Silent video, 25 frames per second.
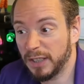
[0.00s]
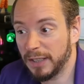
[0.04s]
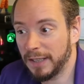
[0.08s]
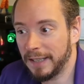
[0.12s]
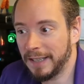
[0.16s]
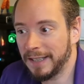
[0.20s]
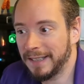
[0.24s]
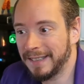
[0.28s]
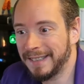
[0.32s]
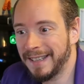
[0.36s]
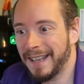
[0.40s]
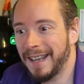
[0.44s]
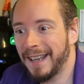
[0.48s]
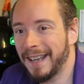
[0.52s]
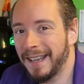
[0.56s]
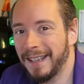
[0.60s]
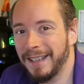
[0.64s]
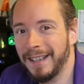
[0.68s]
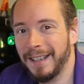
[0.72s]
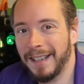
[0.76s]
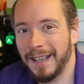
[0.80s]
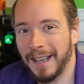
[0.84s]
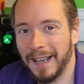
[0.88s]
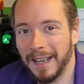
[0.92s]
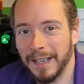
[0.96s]

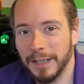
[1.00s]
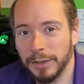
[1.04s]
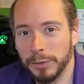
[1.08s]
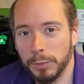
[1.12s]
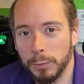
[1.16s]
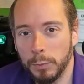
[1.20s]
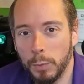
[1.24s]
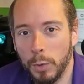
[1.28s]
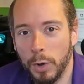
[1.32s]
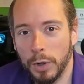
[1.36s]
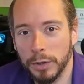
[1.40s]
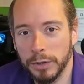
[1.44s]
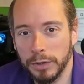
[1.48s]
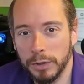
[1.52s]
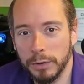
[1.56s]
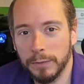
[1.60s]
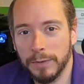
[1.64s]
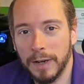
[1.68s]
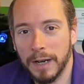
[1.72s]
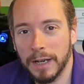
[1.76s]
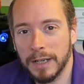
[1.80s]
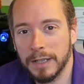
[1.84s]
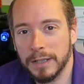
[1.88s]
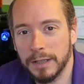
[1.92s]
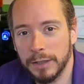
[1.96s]
internalize what you've
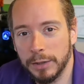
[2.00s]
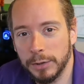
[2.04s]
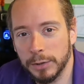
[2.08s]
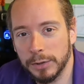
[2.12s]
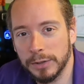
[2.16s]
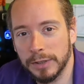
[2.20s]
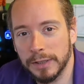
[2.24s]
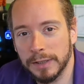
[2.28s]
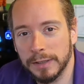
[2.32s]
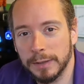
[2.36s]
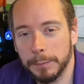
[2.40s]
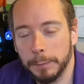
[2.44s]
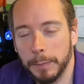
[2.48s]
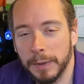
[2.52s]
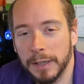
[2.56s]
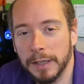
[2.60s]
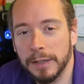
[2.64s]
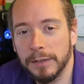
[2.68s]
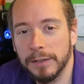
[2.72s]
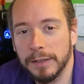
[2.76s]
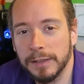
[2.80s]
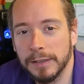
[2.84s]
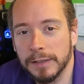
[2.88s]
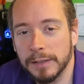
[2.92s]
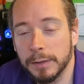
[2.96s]
actually just
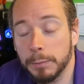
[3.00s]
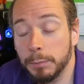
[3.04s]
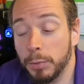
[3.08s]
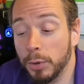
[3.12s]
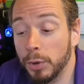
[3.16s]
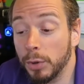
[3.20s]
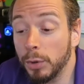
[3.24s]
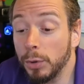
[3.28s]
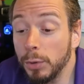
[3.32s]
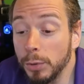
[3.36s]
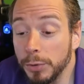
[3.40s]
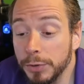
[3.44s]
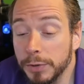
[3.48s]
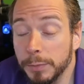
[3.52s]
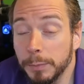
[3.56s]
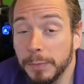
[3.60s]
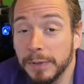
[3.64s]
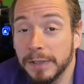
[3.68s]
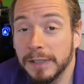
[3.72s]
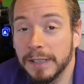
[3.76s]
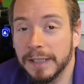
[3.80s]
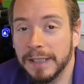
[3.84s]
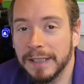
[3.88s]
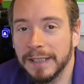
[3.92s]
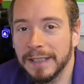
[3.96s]
experienced, but
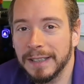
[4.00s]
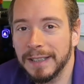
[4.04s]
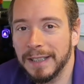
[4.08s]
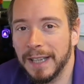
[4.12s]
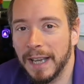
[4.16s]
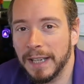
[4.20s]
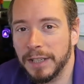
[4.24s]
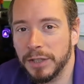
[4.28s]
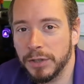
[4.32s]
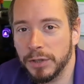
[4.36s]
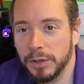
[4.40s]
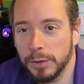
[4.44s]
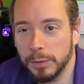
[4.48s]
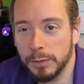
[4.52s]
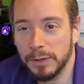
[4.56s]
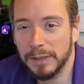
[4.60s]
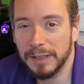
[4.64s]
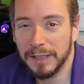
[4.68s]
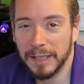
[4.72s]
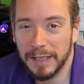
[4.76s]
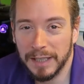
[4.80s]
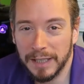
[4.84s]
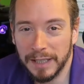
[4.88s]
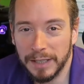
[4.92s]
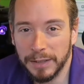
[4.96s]
ultimately it lets you
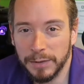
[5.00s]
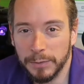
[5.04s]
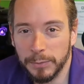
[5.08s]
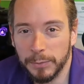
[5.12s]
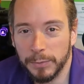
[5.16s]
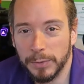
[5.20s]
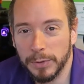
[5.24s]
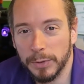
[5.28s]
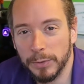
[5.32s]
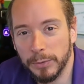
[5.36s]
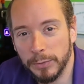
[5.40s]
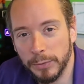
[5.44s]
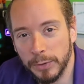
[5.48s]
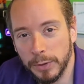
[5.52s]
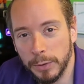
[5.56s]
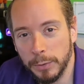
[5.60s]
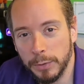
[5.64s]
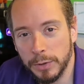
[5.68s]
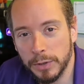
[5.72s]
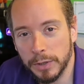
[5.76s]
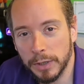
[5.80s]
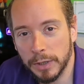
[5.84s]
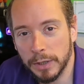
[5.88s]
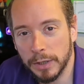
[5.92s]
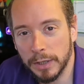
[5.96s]
learn for the
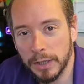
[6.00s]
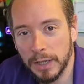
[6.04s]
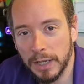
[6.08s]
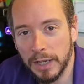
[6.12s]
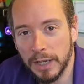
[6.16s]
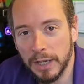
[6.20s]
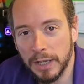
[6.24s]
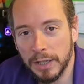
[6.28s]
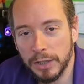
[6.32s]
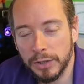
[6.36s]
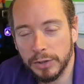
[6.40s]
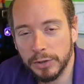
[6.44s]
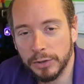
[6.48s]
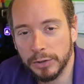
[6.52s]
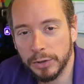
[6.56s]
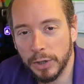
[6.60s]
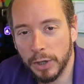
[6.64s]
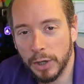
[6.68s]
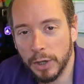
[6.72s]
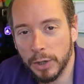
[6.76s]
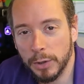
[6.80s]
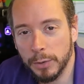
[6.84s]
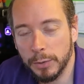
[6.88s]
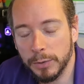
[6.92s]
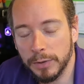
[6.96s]
future.
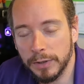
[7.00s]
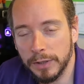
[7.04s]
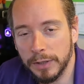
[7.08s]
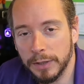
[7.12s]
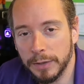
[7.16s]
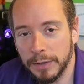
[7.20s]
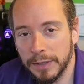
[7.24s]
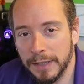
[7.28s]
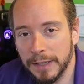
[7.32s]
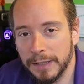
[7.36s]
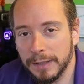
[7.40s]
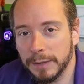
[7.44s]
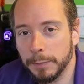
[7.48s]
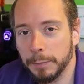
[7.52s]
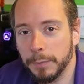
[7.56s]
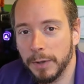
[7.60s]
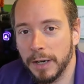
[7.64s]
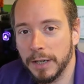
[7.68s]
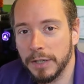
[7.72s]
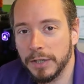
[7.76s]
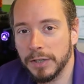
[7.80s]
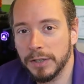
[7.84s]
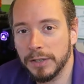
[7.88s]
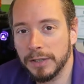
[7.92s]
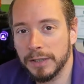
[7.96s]
So, the
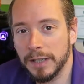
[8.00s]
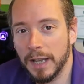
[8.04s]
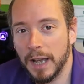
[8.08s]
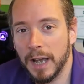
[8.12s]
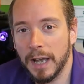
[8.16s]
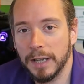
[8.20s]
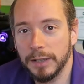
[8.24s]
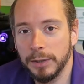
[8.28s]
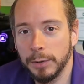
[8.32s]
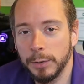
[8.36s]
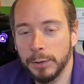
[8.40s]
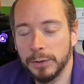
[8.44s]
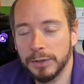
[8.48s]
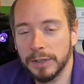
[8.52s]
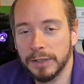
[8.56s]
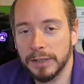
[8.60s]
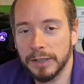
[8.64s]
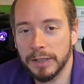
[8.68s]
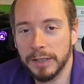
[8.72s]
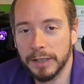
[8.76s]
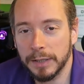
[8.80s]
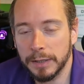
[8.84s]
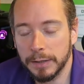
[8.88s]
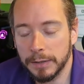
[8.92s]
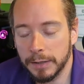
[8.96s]
expression that I used in
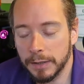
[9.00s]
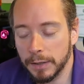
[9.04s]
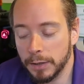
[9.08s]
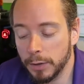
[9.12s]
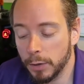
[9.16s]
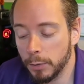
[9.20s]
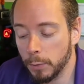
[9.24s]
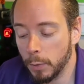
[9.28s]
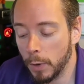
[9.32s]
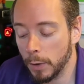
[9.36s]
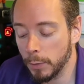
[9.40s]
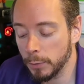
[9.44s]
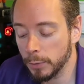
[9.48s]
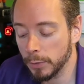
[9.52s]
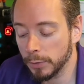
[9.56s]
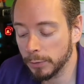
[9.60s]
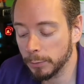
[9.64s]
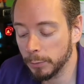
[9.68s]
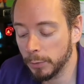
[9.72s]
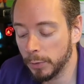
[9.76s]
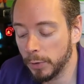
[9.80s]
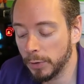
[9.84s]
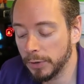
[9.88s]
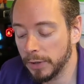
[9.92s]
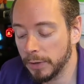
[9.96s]
the quote this
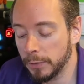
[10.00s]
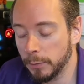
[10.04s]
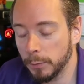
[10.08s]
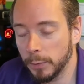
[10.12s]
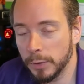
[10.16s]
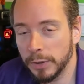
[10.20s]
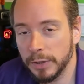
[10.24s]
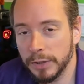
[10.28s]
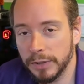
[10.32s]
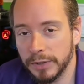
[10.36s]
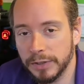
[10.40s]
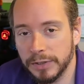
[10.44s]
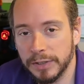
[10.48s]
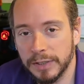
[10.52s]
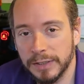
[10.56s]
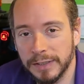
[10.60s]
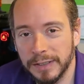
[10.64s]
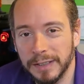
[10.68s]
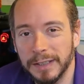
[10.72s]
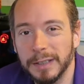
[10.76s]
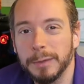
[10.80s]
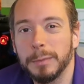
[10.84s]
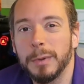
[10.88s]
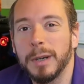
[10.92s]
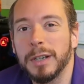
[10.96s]
morning was, there's
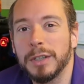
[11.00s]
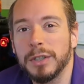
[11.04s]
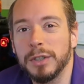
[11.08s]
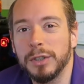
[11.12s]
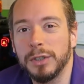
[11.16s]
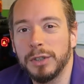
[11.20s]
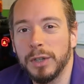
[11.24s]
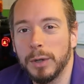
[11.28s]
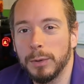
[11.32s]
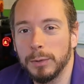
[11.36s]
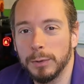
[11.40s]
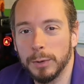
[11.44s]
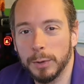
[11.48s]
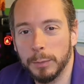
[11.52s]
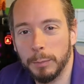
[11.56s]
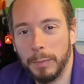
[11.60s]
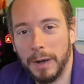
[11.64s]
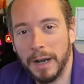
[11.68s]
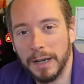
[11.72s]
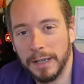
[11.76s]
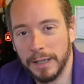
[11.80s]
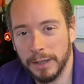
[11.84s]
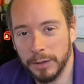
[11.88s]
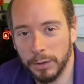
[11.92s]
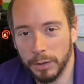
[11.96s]
an expression, don't look
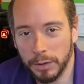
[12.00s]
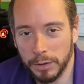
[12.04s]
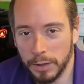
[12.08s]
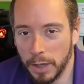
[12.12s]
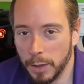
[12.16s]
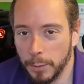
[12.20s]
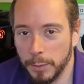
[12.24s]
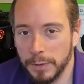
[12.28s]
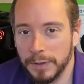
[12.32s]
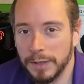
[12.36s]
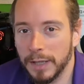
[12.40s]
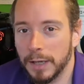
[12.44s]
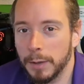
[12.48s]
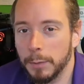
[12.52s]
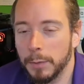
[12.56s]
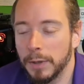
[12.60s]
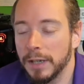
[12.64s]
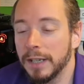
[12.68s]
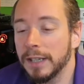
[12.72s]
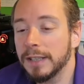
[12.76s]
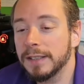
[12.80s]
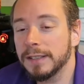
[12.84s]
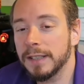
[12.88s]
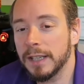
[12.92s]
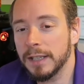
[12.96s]
back, you're not going that
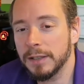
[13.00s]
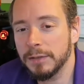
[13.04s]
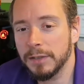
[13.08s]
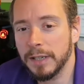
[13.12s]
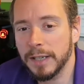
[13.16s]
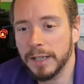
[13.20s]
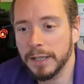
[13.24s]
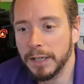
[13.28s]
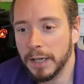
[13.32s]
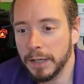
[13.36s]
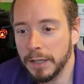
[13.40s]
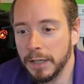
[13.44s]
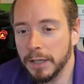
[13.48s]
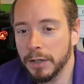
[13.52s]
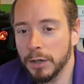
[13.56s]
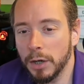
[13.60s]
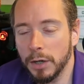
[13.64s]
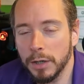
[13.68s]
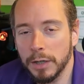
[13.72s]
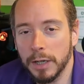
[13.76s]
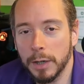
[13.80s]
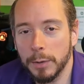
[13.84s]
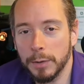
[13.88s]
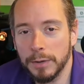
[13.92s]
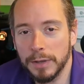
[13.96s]
way. It's like, right, okay, you're
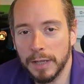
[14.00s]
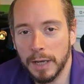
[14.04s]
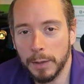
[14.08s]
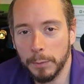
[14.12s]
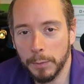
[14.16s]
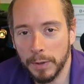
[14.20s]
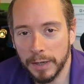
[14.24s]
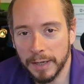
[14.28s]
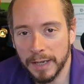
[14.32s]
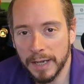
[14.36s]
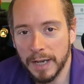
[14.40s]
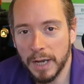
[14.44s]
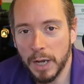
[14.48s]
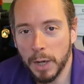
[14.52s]
not going that way,